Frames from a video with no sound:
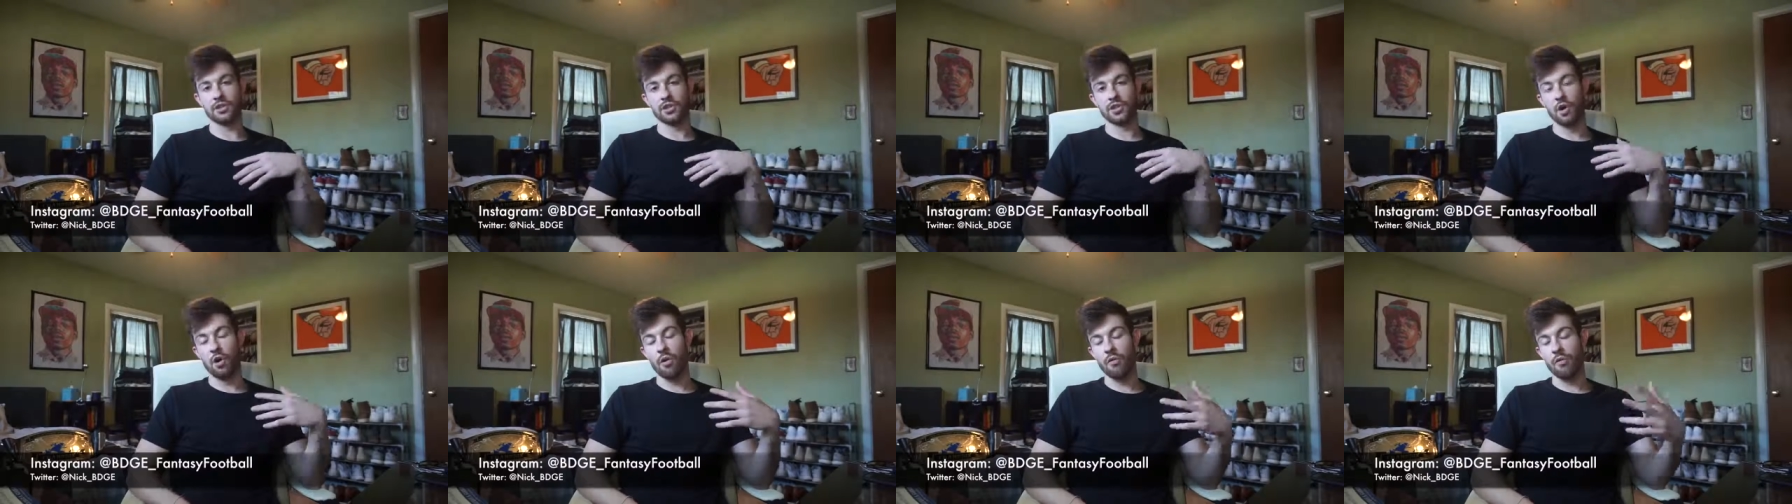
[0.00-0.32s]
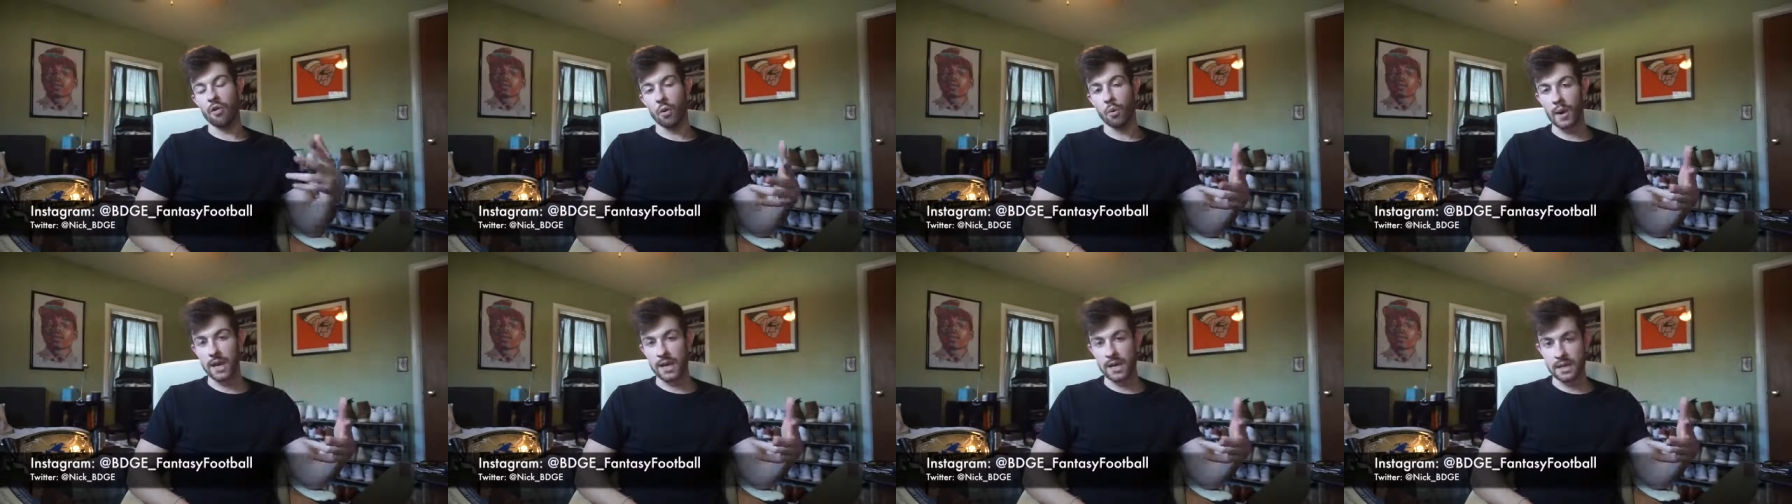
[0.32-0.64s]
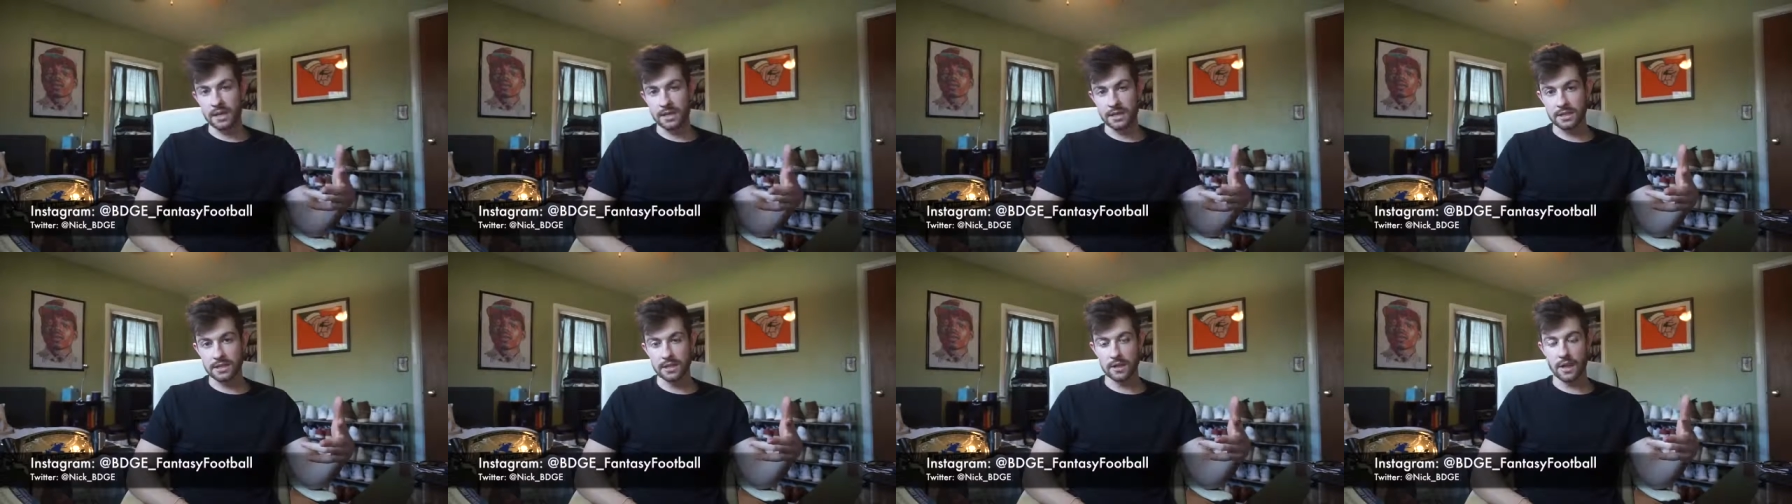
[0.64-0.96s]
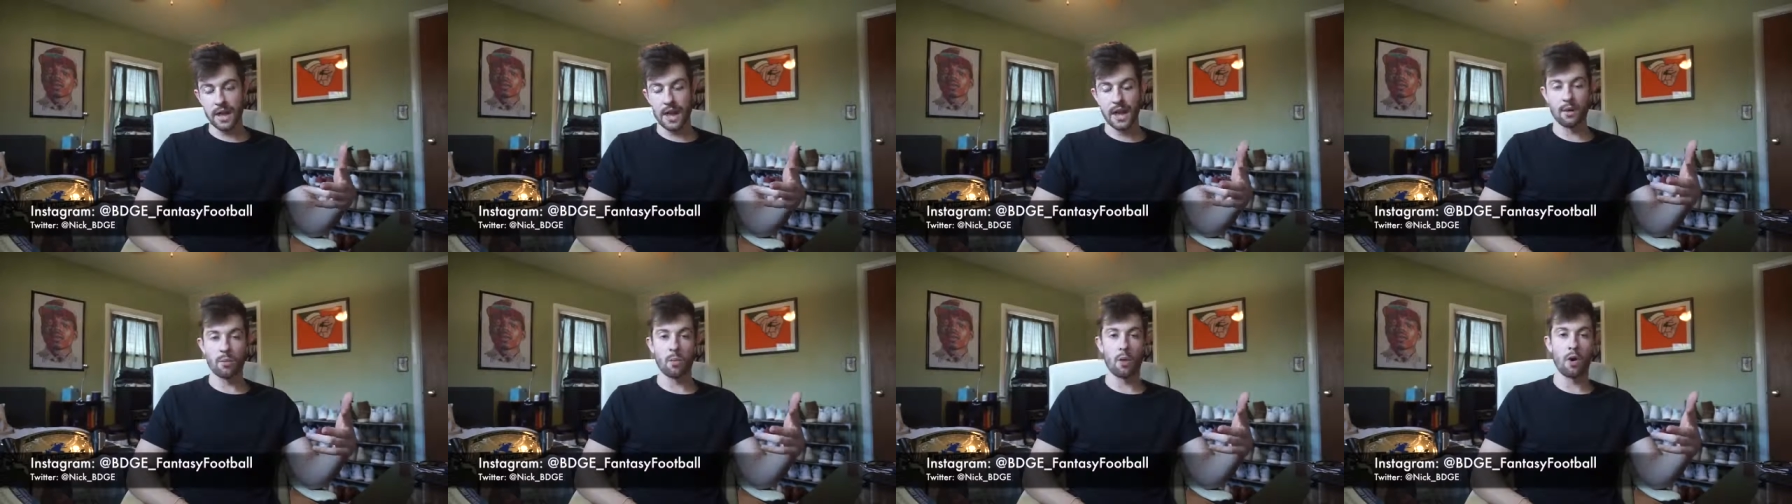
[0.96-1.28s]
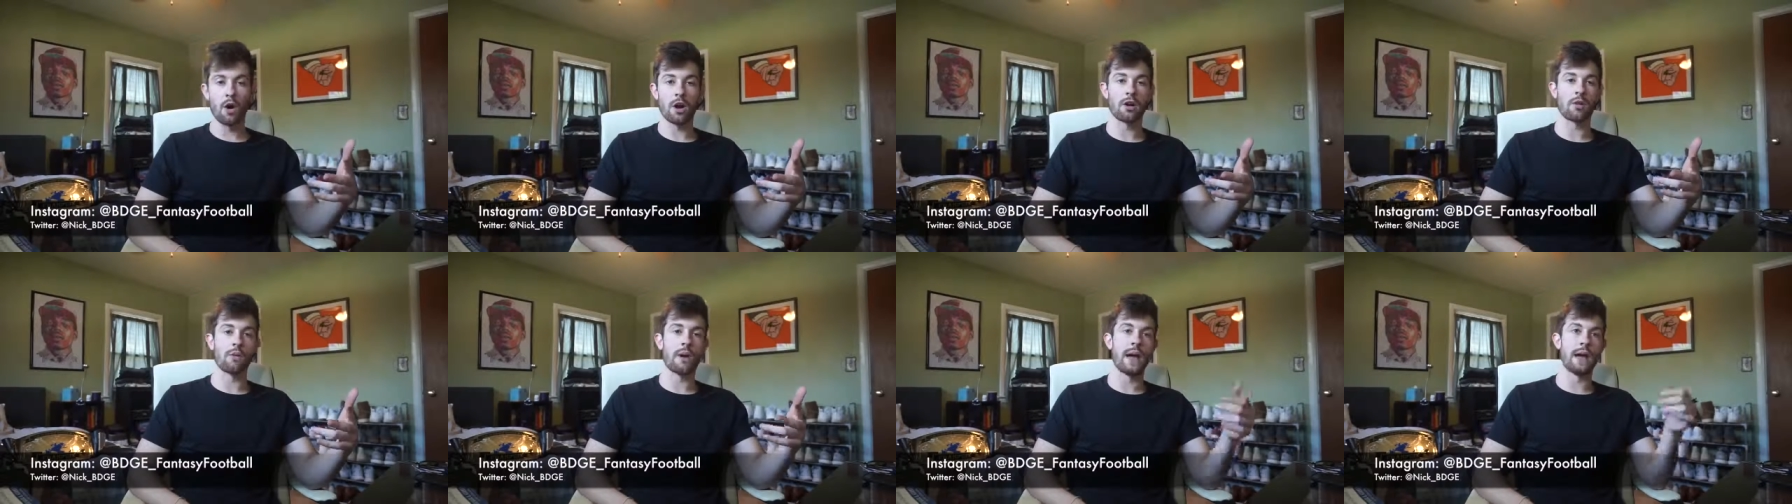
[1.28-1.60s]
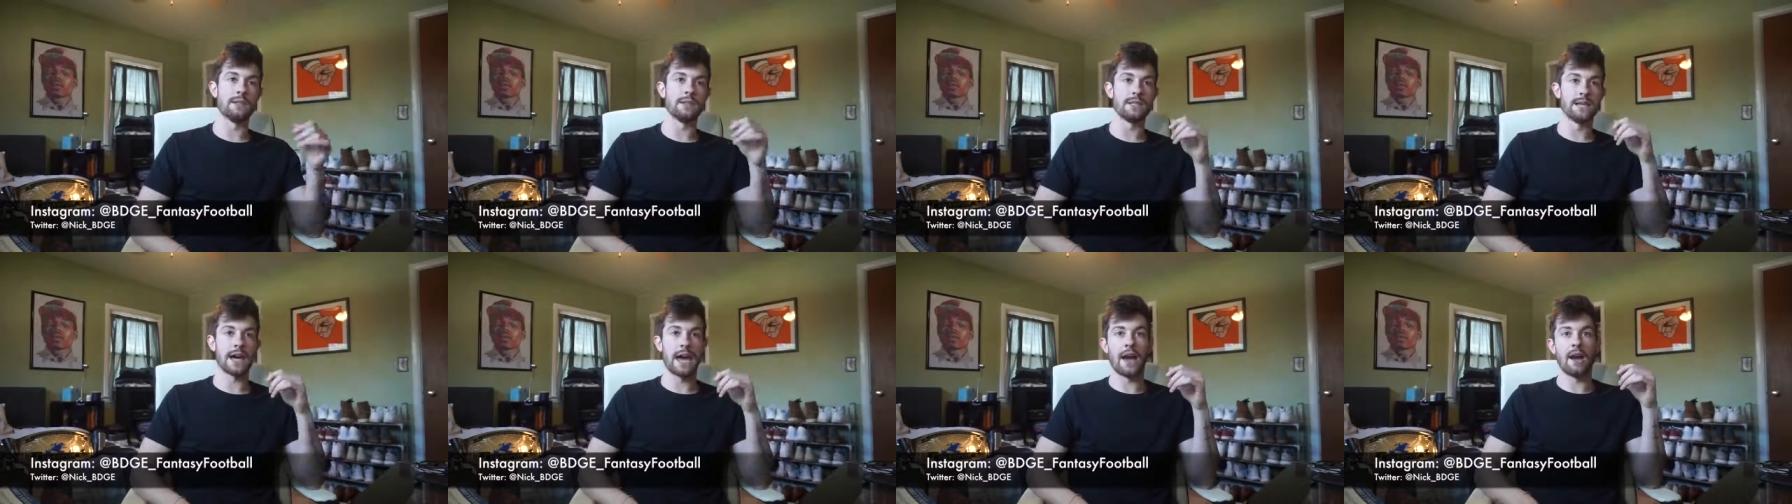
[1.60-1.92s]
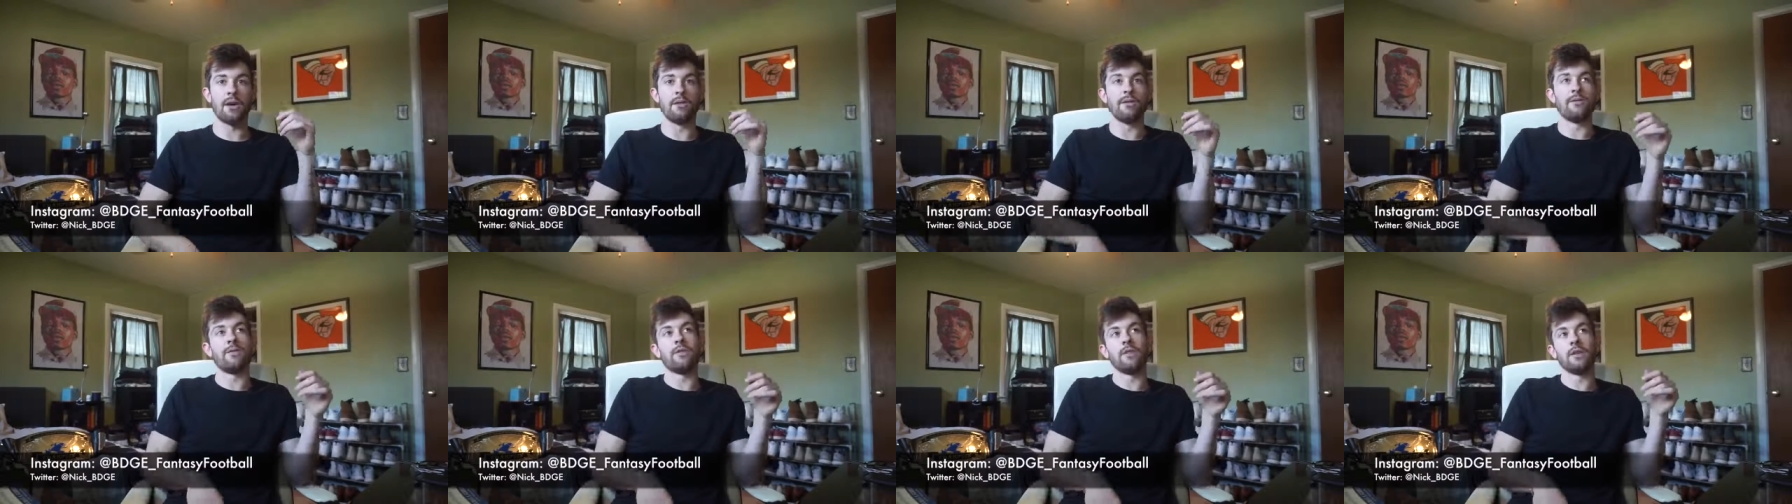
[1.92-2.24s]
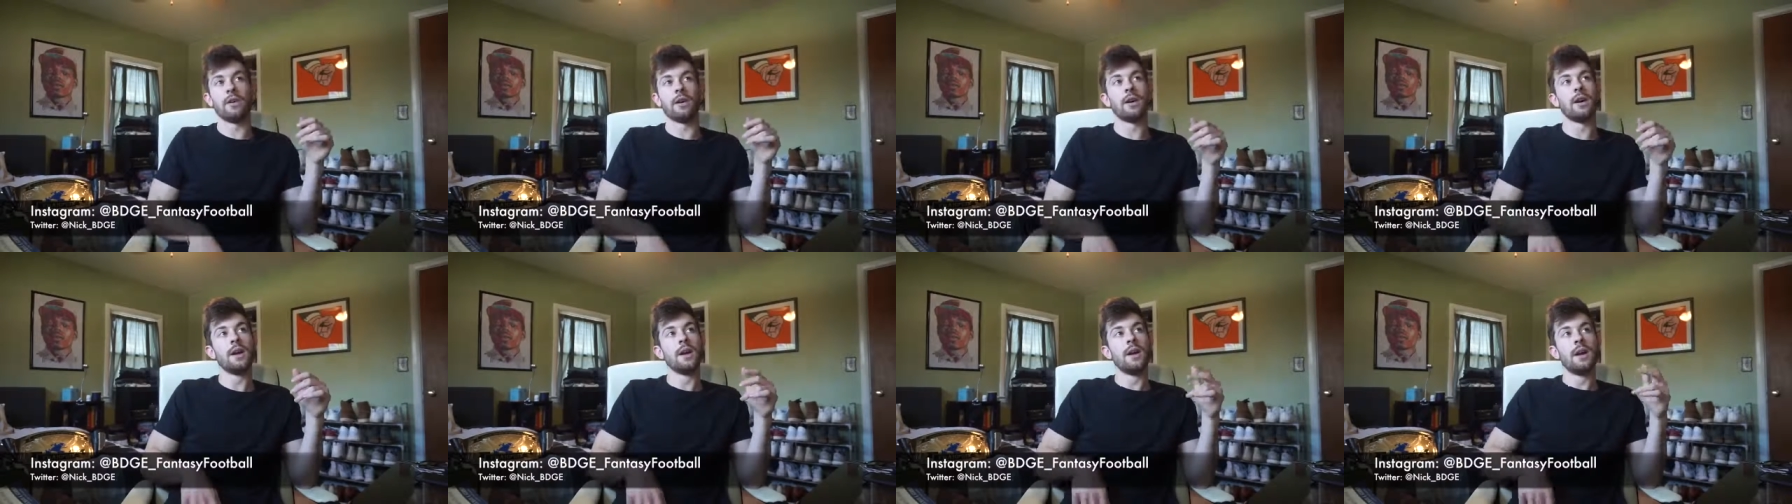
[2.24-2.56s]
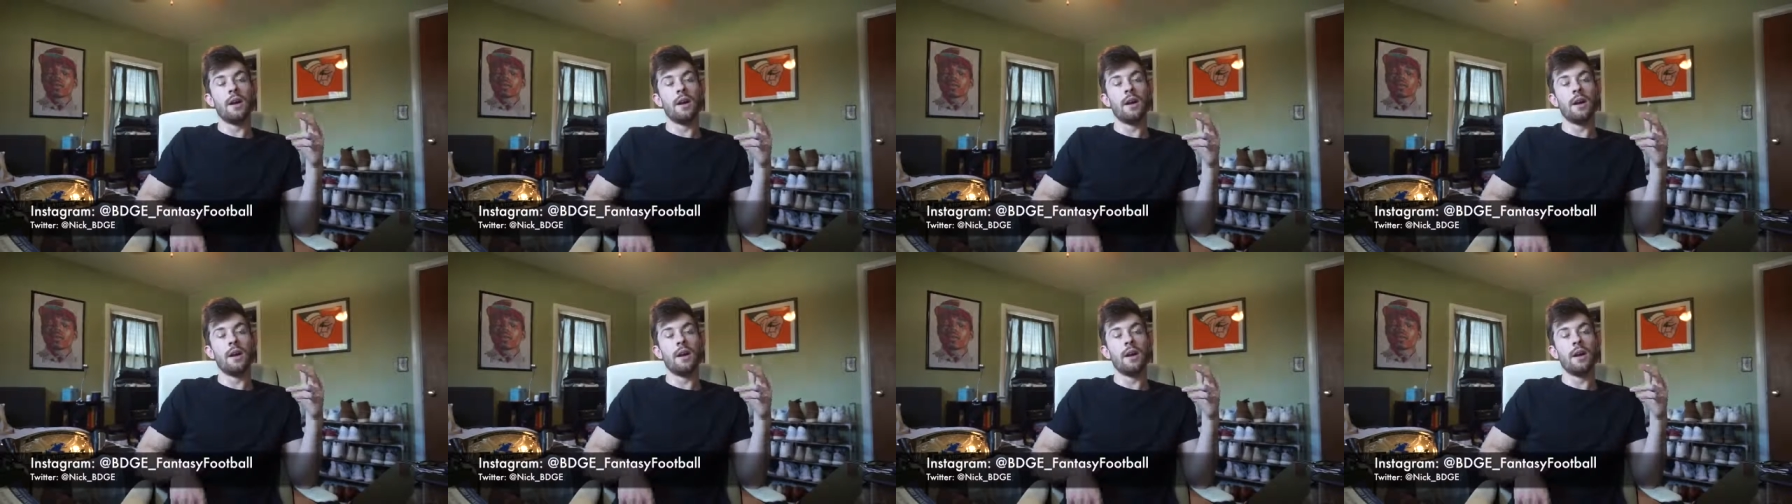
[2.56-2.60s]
Jehovah's Witness and walk around town for